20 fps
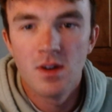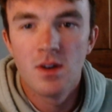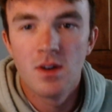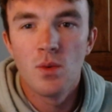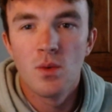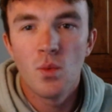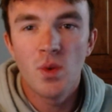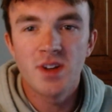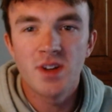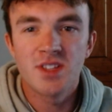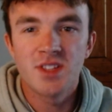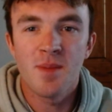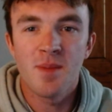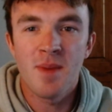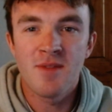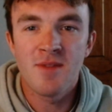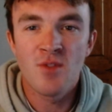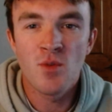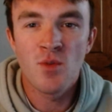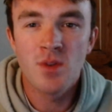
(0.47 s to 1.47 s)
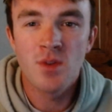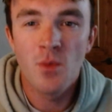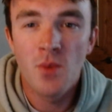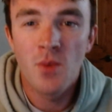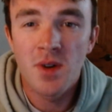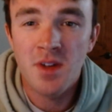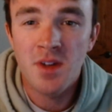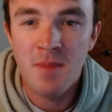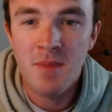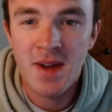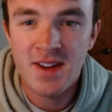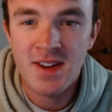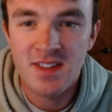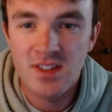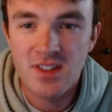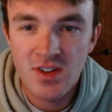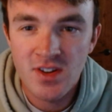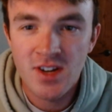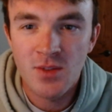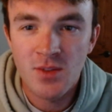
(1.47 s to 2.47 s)
What is up, everyone? Welcome back to the
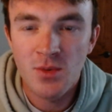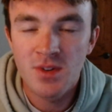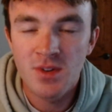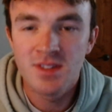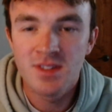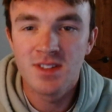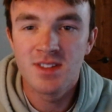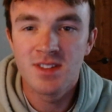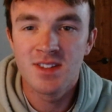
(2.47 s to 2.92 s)
trading world.